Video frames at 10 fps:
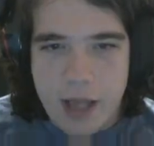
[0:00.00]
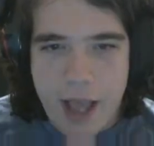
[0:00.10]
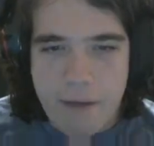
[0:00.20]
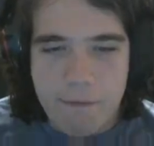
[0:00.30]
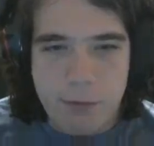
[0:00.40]

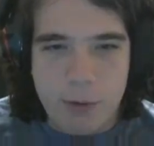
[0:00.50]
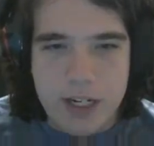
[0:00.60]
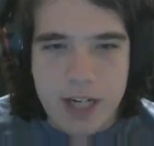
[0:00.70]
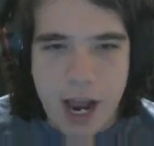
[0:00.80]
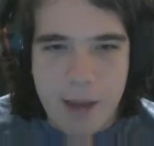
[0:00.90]
every
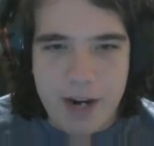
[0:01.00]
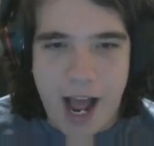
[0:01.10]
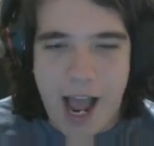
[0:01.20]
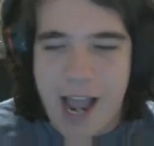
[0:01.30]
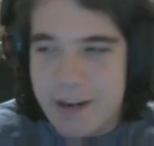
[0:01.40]
time an
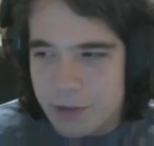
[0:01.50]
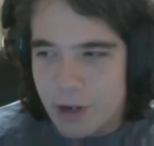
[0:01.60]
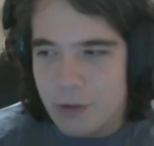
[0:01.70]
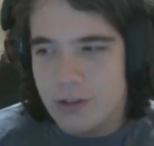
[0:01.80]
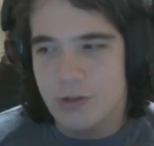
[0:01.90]
item
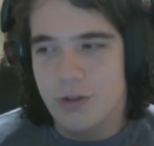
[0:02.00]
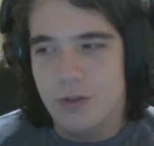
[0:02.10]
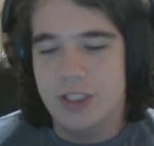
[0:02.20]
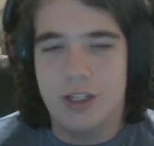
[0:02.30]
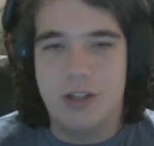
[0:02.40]
goes
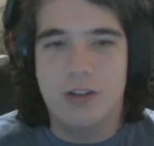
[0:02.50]
through, it's going to